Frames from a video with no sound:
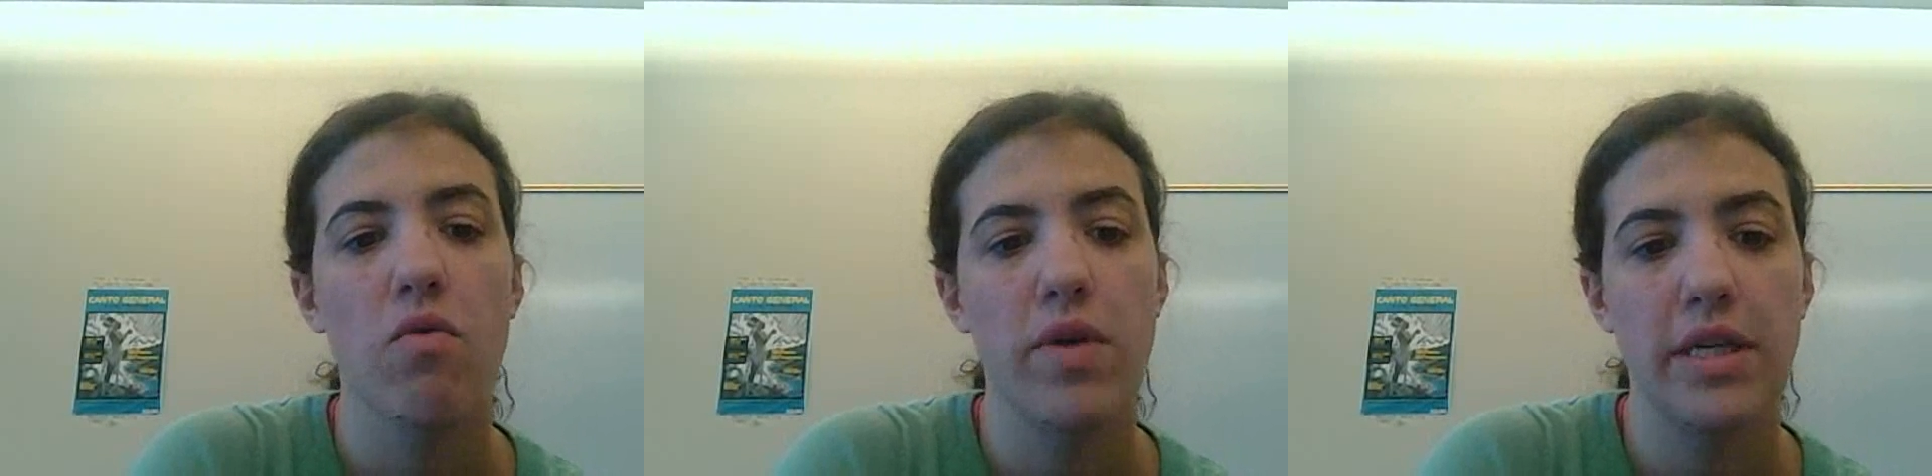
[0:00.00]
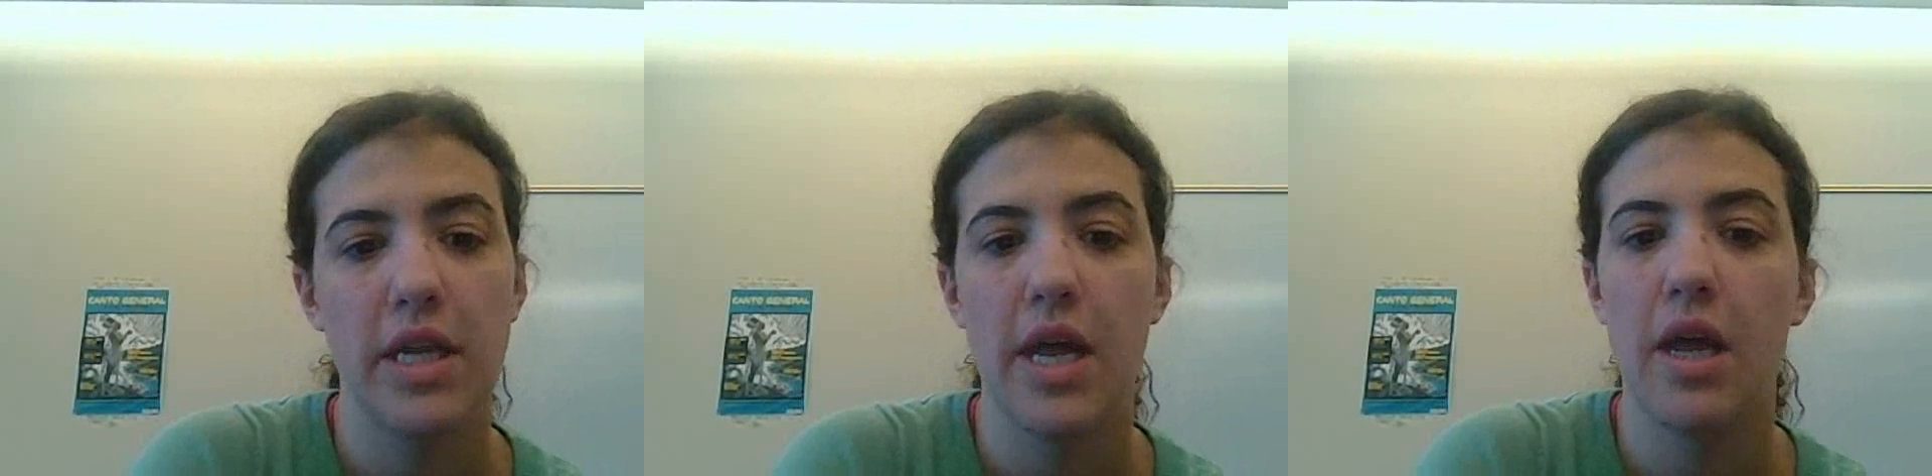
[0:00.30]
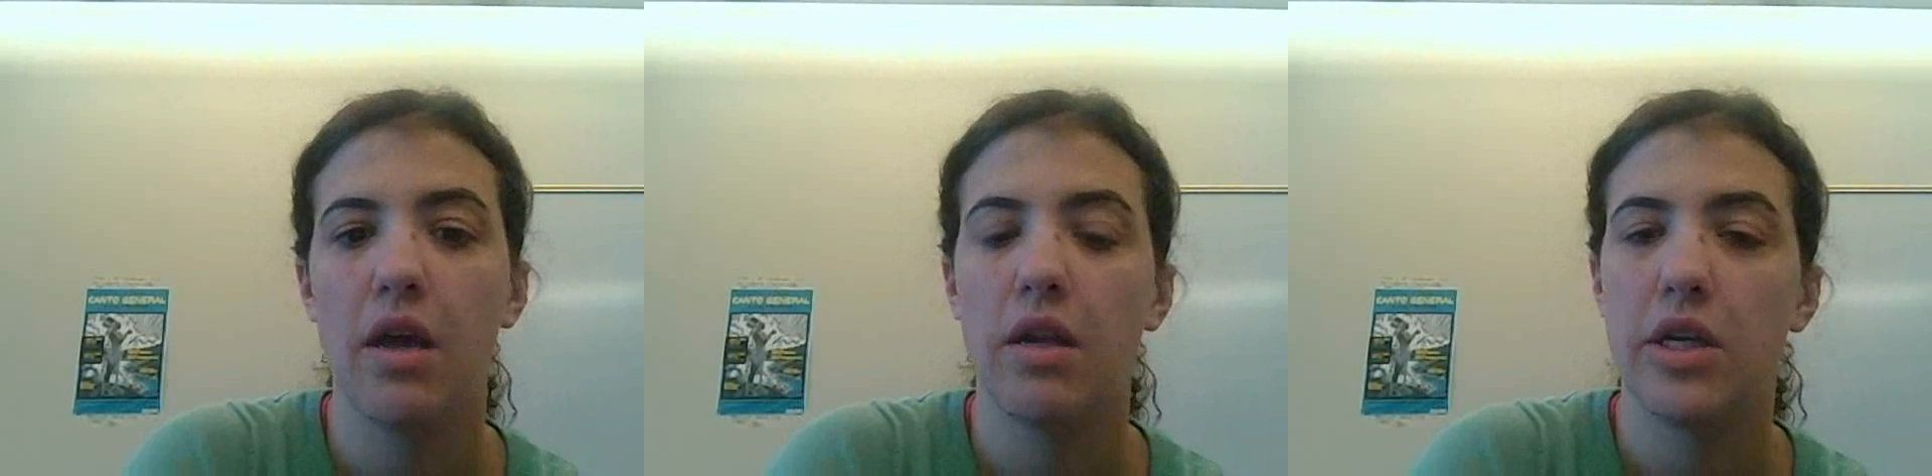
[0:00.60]

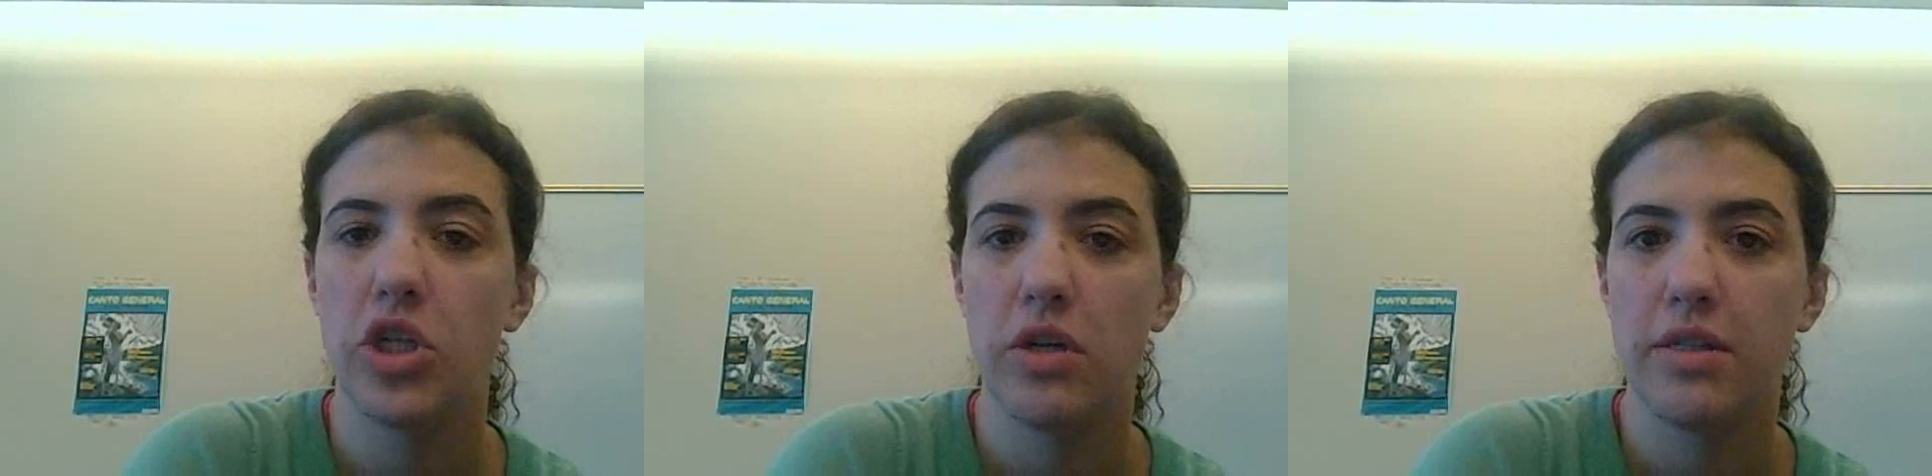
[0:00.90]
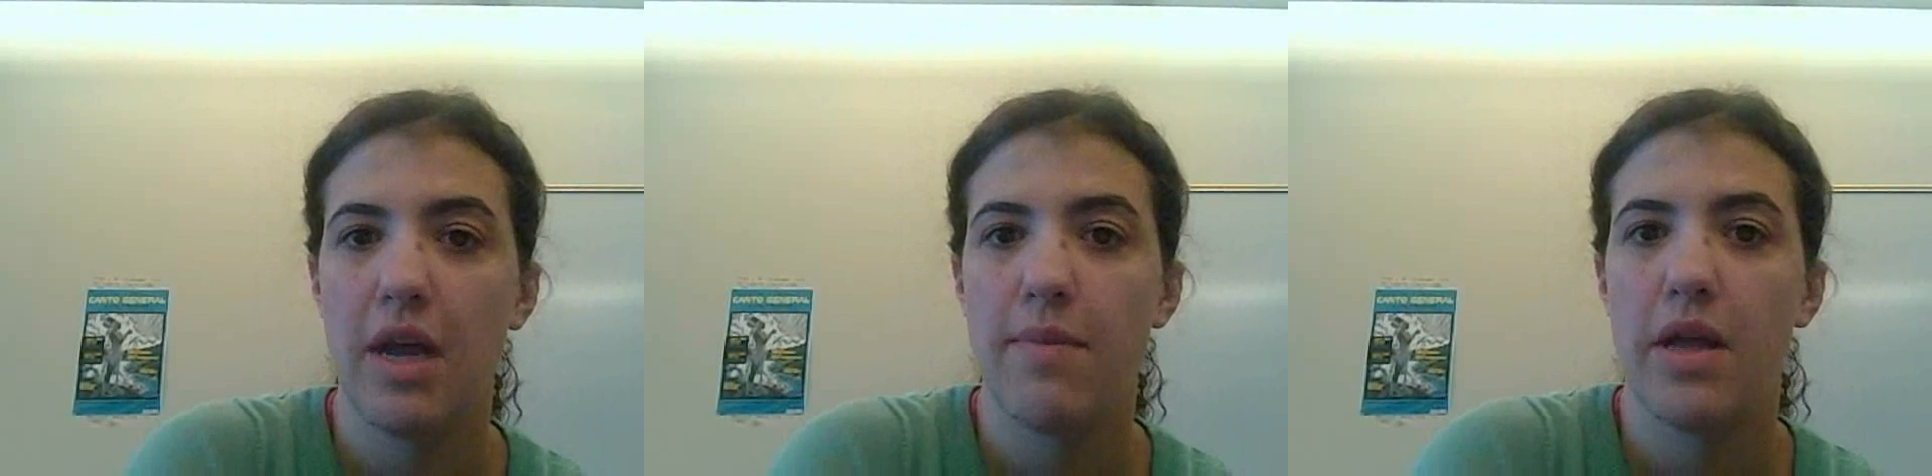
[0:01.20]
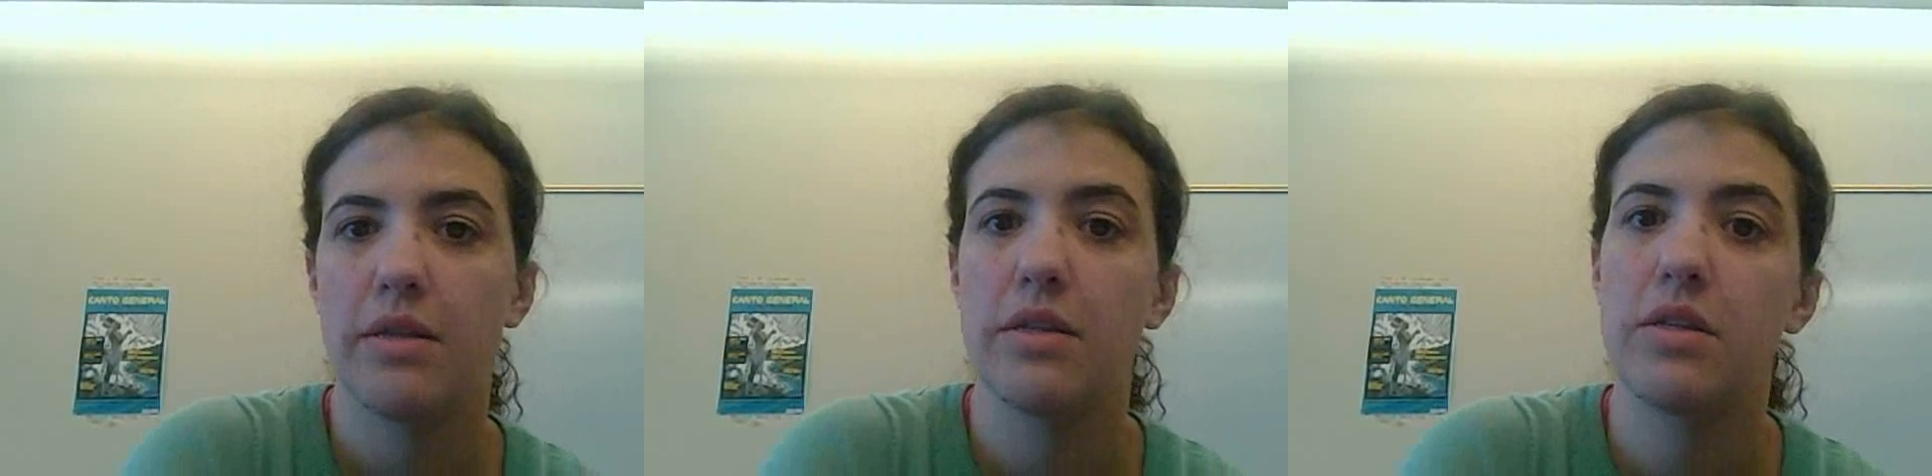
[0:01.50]
reasoning, conditional
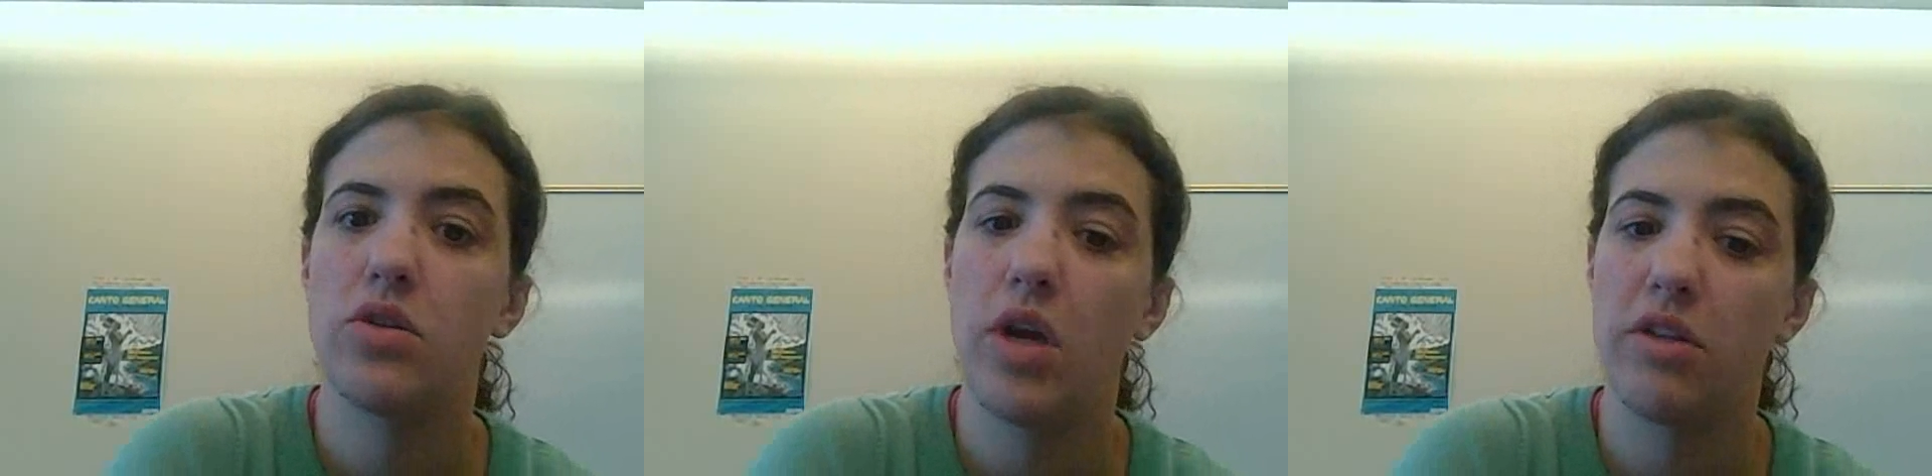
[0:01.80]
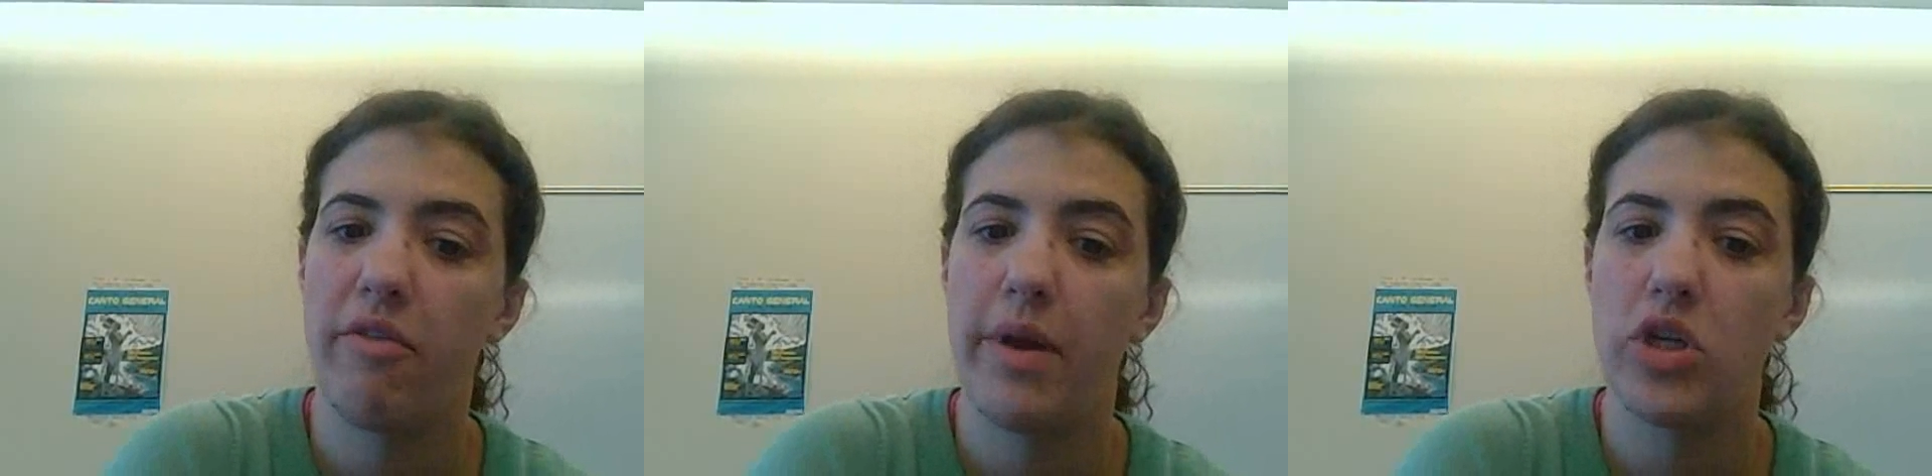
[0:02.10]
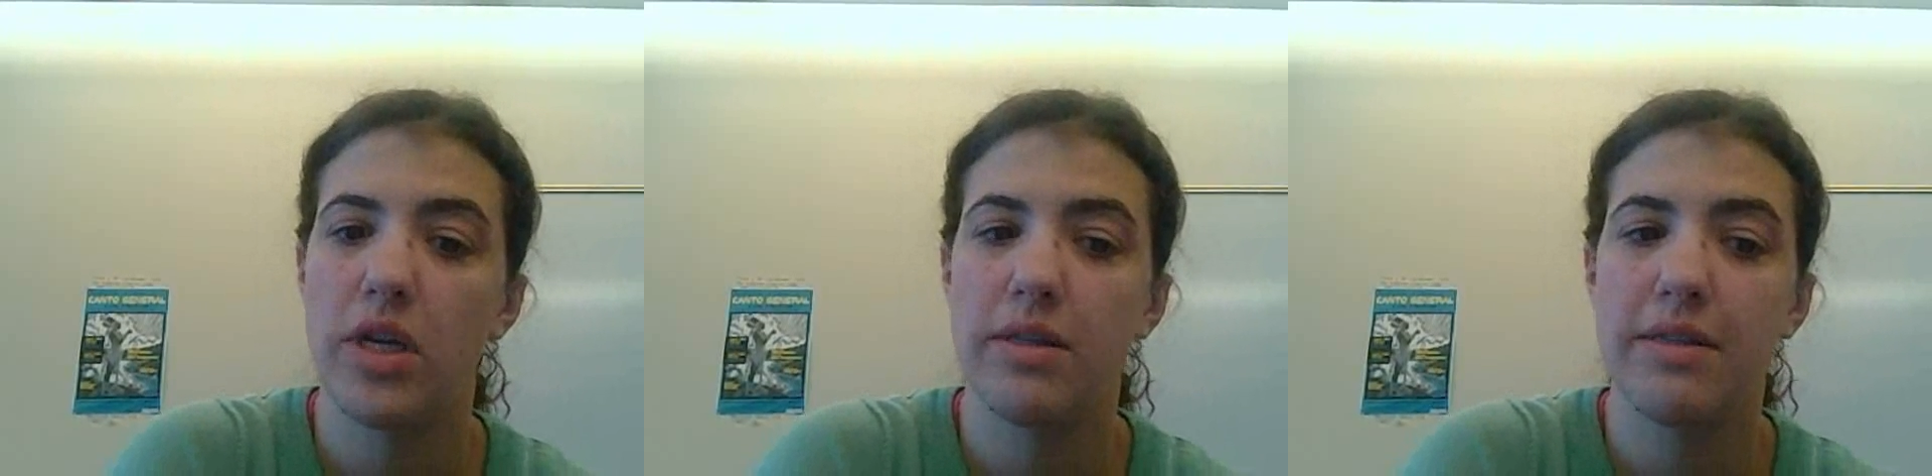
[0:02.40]
statements,
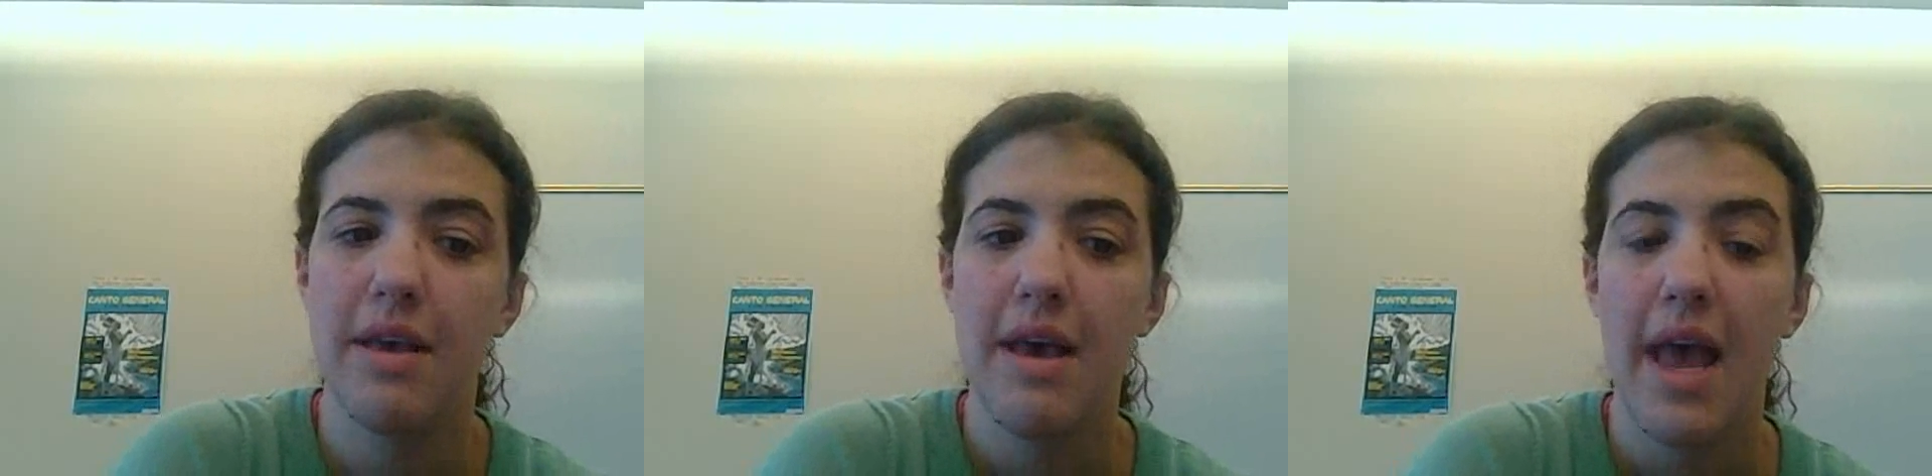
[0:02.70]
transformations,